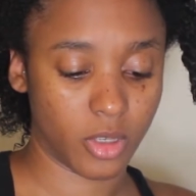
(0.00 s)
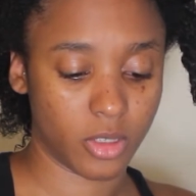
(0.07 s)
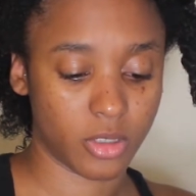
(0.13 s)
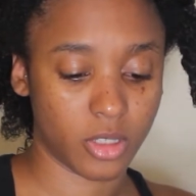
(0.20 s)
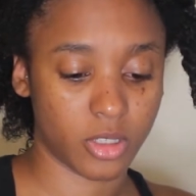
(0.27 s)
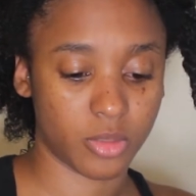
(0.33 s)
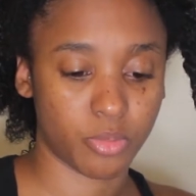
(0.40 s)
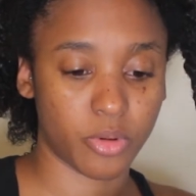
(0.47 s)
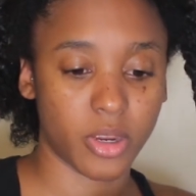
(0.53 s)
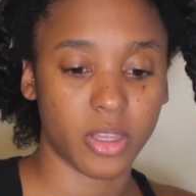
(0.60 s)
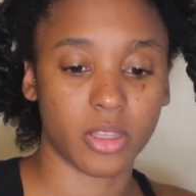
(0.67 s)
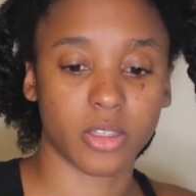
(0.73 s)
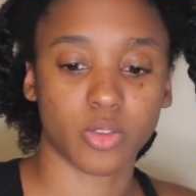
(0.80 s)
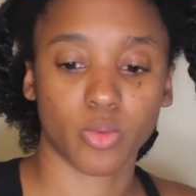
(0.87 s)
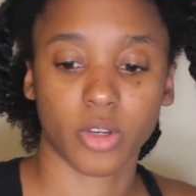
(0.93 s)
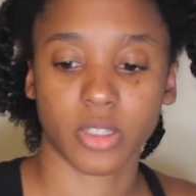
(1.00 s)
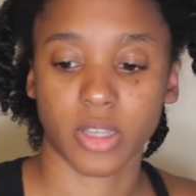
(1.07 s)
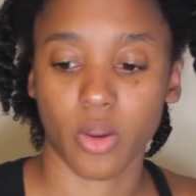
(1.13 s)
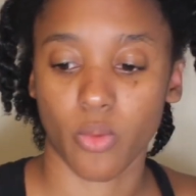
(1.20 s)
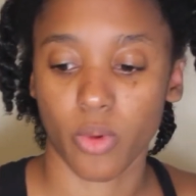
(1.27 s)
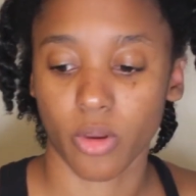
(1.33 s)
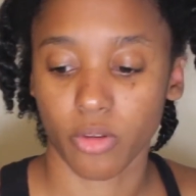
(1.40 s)
So let's pray this works
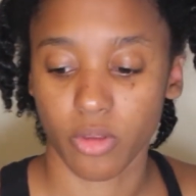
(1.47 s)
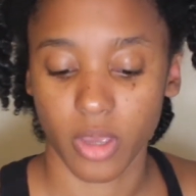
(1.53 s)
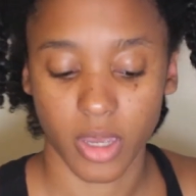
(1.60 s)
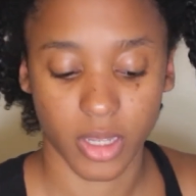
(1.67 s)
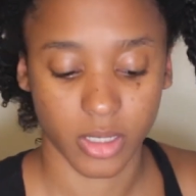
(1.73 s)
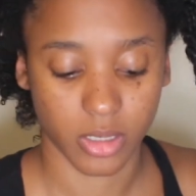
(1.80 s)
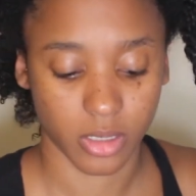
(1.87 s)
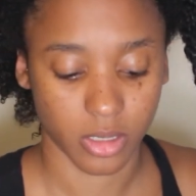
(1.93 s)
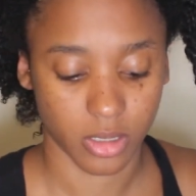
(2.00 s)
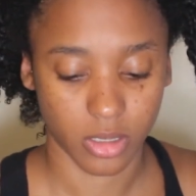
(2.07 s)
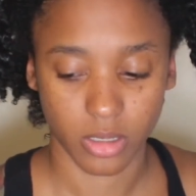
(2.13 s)
out well, you guys.